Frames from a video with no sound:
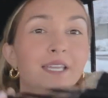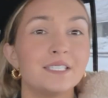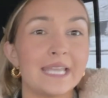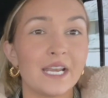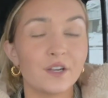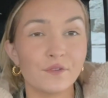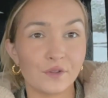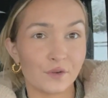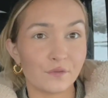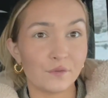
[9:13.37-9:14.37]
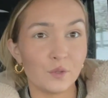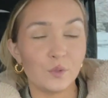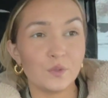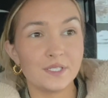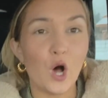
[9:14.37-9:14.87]
container for their
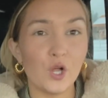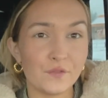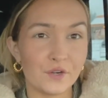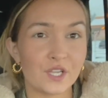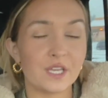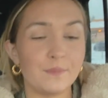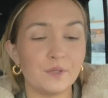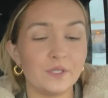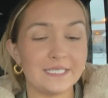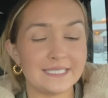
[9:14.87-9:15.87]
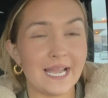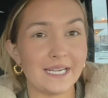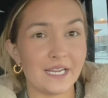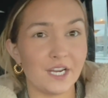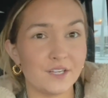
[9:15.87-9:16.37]
food. All of their kibble inside
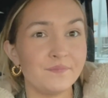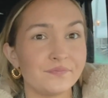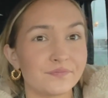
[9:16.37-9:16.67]
here.